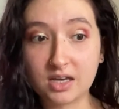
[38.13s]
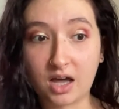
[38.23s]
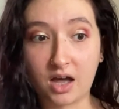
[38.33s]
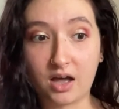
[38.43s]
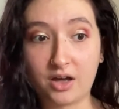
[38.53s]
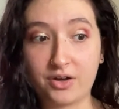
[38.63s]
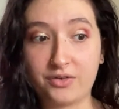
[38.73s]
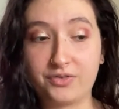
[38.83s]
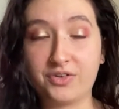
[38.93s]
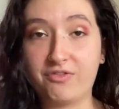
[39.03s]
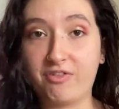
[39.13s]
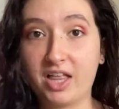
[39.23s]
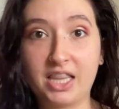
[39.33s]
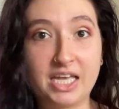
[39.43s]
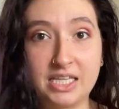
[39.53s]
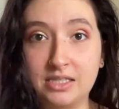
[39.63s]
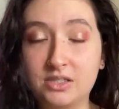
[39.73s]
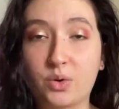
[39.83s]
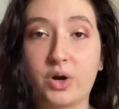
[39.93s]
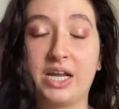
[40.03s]
of villains
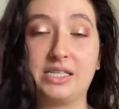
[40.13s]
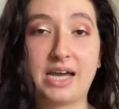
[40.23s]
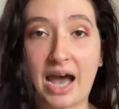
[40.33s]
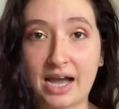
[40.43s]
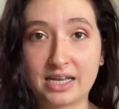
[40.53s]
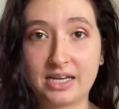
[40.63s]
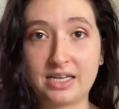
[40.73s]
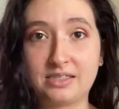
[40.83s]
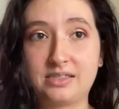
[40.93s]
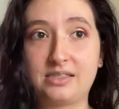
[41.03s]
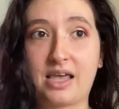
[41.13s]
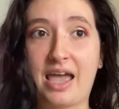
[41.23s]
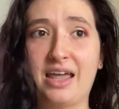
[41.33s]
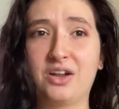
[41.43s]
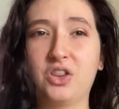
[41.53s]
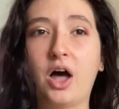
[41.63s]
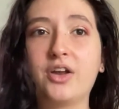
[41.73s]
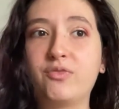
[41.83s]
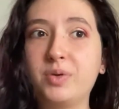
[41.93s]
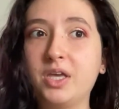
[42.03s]
or antagonists, and a lot
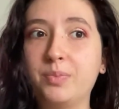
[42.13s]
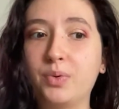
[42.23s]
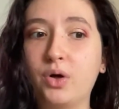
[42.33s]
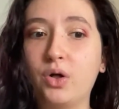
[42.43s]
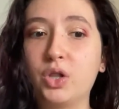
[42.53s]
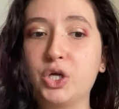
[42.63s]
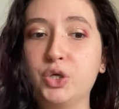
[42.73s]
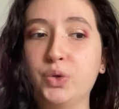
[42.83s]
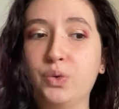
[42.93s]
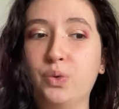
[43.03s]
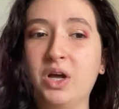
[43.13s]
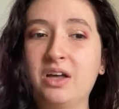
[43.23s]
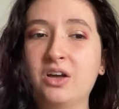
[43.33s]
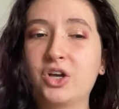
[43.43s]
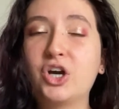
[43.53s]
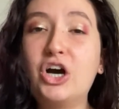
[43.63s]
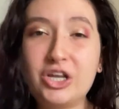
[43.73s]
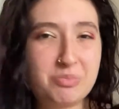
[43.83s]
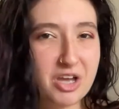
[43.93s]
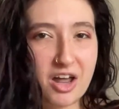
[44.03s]
of people who could
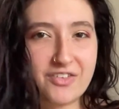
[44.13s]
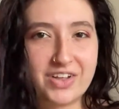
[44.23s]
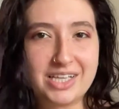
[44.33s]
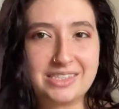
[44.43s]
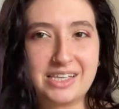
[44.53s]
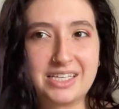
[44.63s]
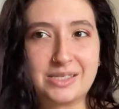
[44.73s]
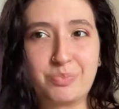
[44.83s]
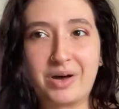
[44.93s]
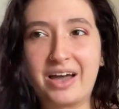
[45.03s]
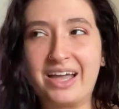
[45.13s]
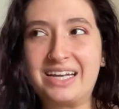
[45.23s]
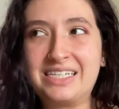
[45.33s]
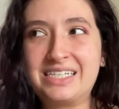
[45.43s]
be on a villain's list, but